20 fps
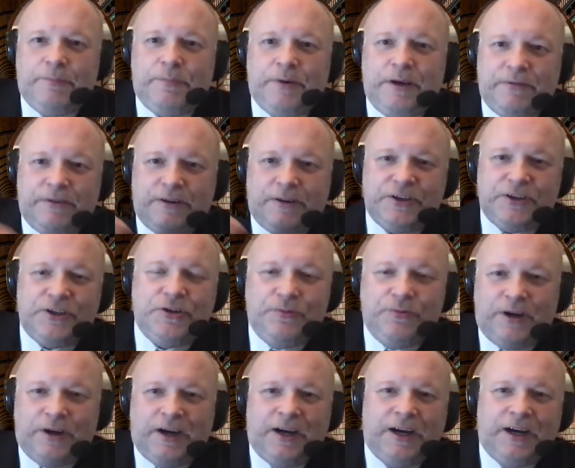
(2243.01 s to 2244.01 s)
by
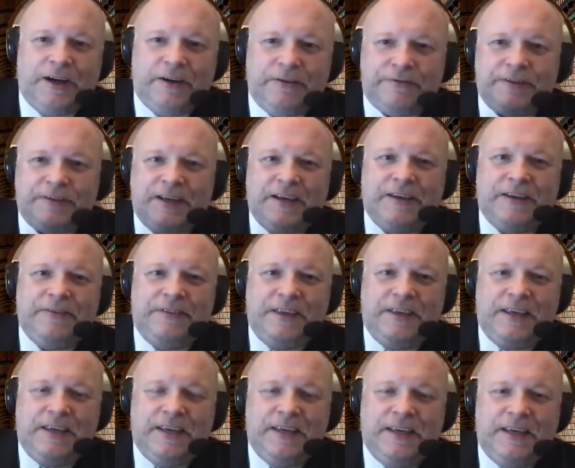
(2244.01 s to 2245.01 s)
virtue of
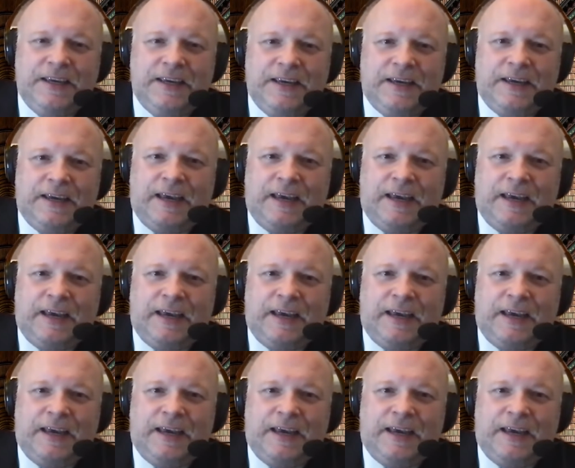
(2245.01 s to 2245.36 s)
the